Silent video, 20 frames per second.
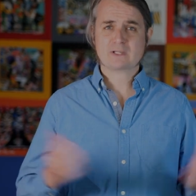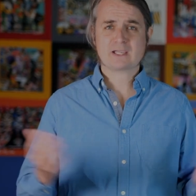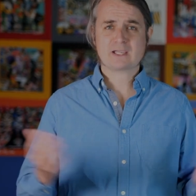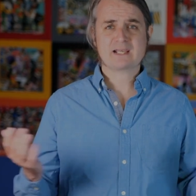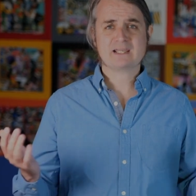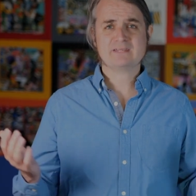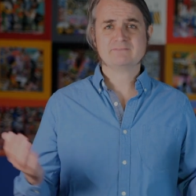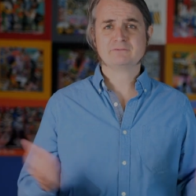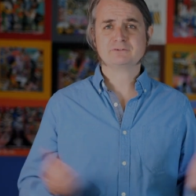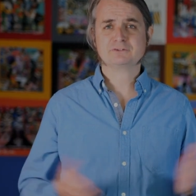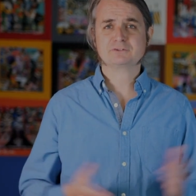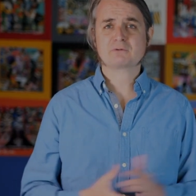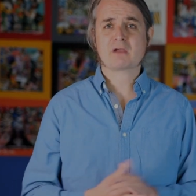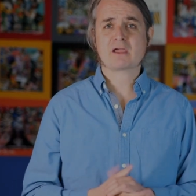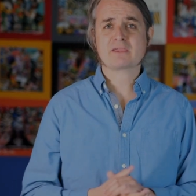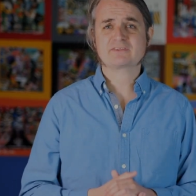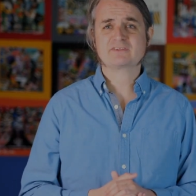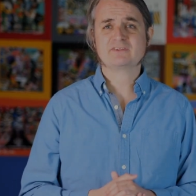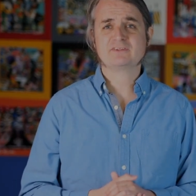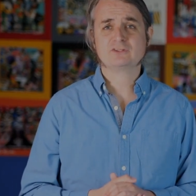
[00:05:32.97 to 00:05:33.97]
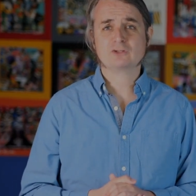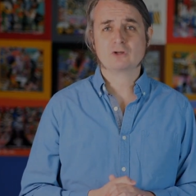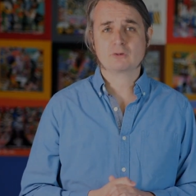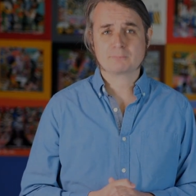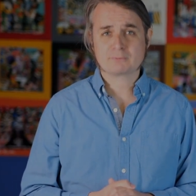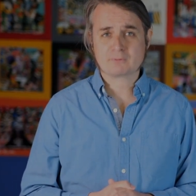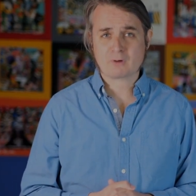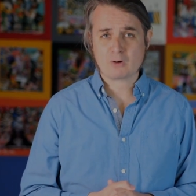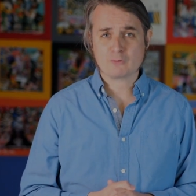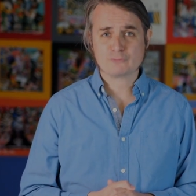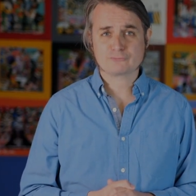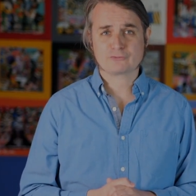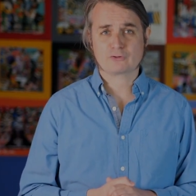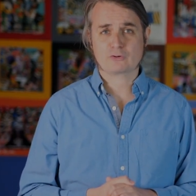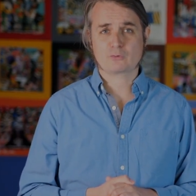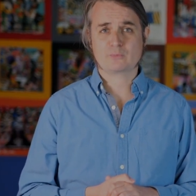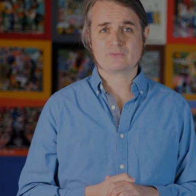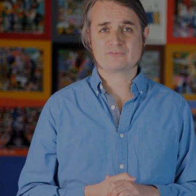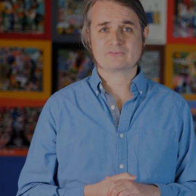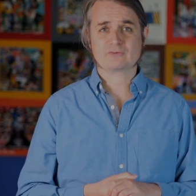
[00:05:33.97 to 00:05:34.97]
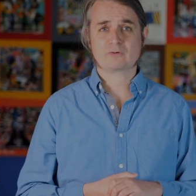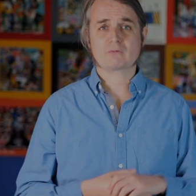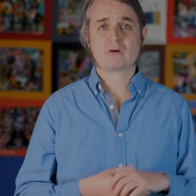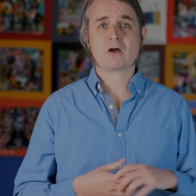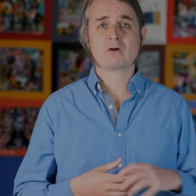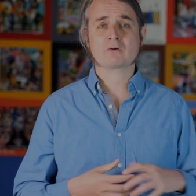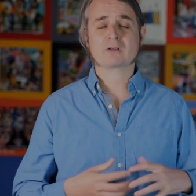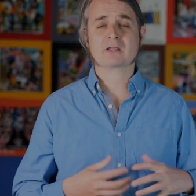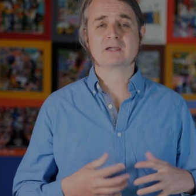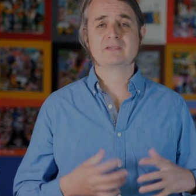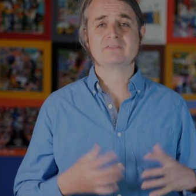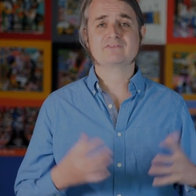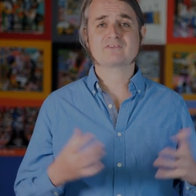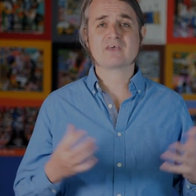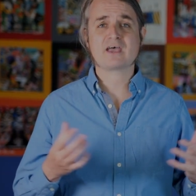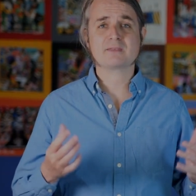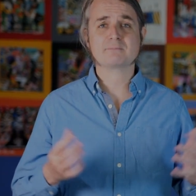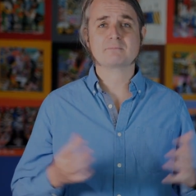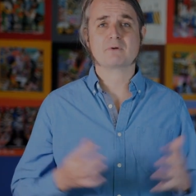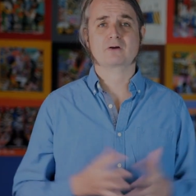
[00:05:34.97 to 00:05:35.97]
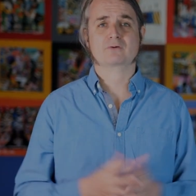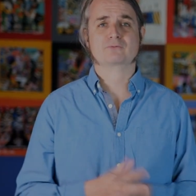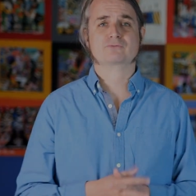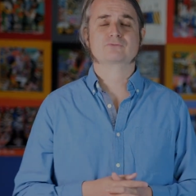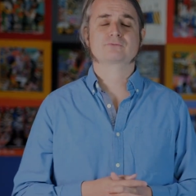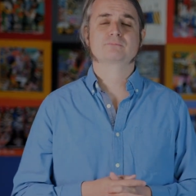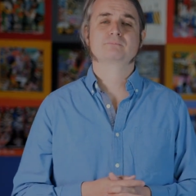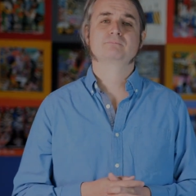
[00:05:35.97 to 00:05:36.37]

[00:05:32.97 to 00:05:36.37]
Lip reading: You can even try it in your browser with our online sandbox.